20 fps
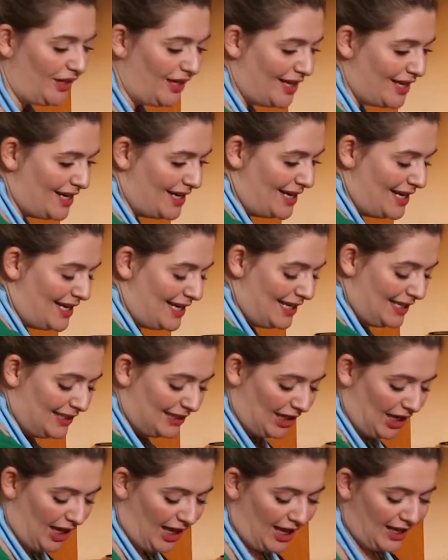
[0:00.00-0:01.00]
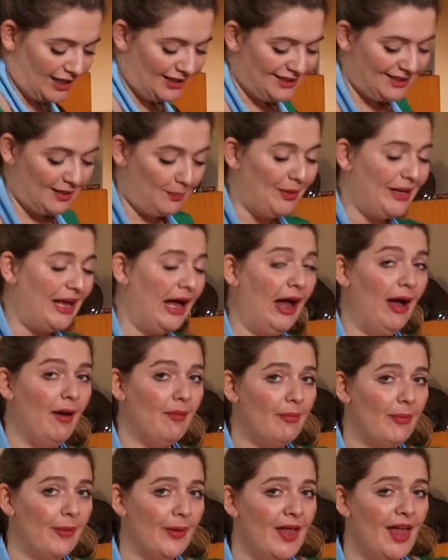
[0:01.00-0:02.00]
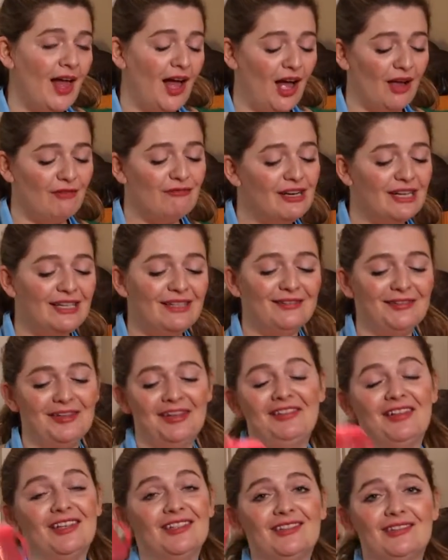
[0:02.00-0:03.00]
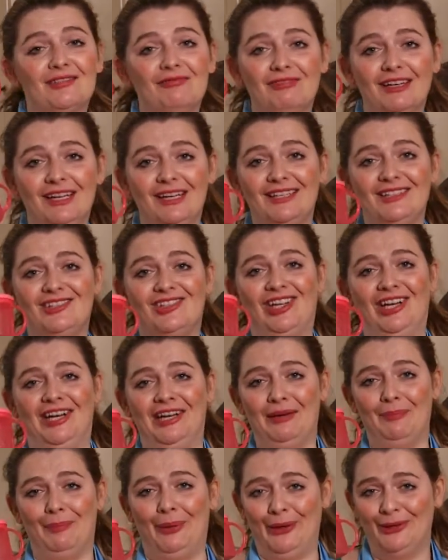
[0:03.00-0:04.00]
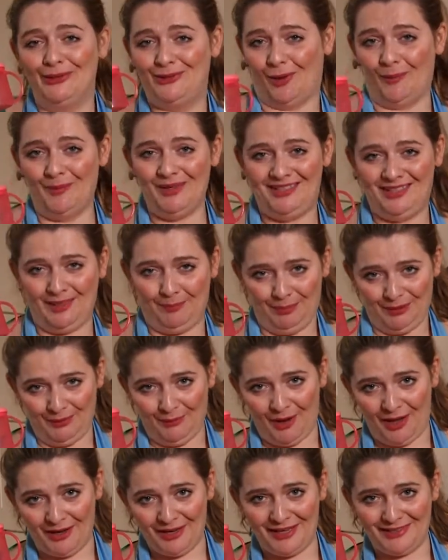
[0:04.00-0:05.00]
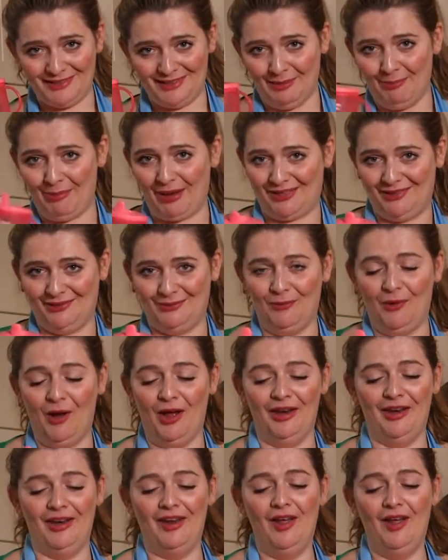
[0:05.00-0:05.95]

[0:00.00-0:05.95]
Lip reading: going to need a Sippy Cup. I really think this really cheap Tommy Tippy one is the best one